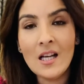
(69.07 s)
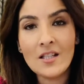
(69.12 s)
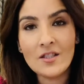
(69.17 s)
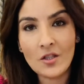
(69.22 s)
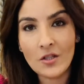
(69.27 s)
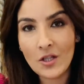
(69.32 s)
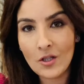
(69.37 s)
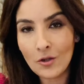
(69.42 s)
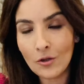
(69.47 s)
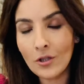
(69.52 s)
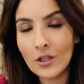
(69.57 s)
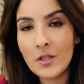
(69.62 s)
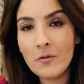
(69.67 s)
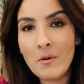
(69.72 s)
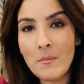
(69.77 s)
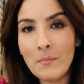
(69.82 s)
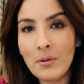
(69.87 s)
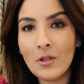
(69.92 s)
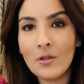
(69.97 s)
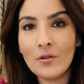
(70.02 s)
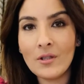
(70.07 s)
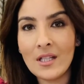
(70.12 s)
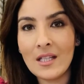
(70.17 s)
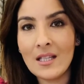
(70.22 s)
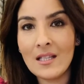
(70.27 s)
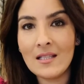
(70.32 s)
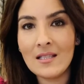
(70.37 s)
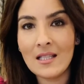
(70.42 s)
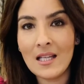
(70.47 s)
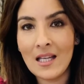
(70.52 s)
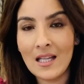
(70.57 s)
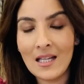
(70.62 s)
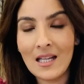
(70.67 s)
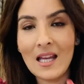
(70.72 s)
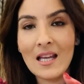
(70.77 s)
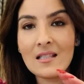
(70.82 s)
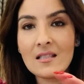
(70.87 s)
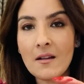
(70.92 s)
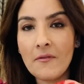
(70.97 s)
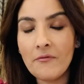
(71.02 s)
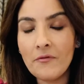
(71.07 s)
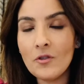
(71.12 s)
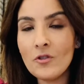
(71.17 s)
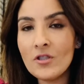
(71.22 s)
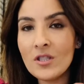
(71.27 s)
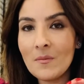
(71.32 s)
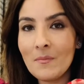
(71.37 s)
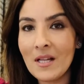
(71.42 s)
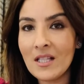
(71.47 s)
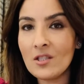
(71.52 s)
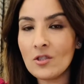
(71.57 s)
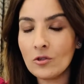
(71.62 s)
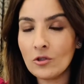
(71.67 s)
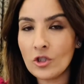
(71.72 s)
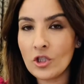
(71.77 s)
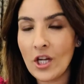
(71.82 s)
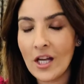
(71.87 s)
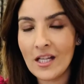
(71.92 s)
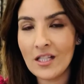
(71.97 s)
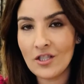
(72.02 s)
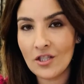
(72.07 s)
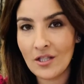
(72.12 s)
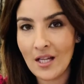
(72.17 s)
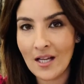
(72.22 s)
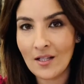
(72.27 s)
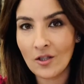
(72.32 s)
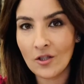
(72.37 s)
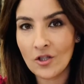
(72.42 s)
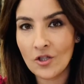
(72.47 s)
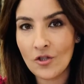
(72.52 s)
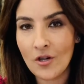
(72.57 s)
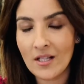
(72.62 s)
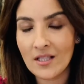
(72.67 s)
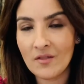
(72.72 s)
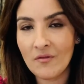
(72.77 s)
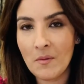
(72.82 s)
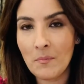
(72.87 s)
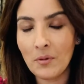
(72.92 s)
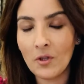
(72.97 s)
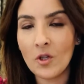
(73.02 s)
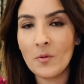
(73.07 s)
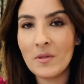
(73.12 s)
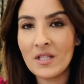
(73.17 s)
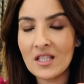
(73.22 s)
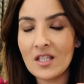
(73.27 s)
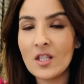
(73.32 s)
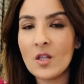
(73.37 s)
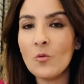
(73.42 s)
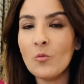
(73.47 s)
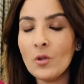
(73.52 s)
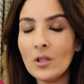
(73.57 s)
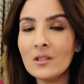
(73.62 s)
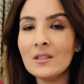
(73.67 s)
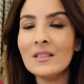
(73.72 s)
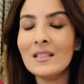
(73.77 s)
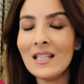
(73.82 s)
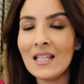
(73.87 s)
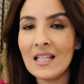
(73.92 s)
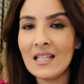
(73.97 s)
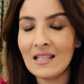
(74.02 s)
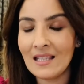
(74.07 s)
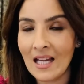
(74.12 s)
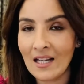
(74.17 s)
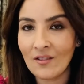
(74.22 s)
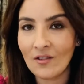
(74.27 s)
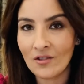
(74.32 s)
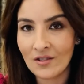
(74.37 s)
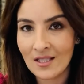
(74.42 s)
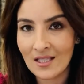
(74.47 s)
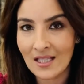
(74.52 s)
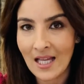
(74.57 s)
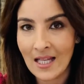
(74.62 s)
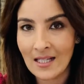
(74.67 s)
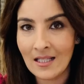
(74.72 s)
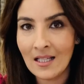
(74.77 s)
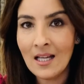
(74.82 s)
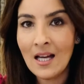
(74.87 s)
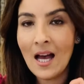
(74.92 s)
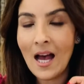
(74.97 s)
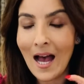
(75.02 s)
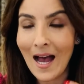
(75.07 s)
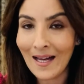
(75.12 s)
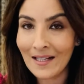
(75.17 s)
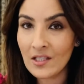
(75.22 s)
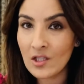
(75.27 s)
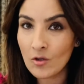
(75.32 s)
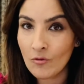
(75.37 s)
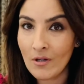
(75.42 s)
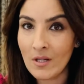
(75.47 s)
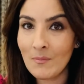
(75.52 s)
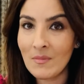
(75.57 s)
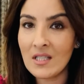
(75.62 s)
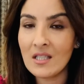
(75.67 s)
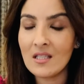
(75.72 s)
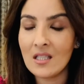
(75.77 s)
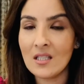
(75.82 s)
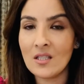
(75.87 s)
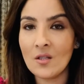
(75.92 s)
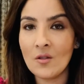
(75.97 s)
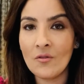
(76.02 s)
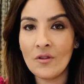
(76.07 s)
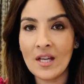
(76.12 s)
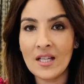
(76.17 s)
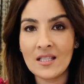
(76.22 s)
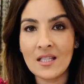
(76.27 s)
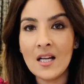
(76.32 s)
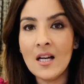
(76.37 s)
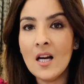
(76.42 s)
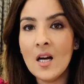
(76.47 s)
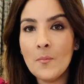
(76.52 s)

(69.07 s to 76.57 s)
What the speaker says: So you call your employees in. It's a fundamental change to their contract of employment, so you will need their consent and agreement to do this.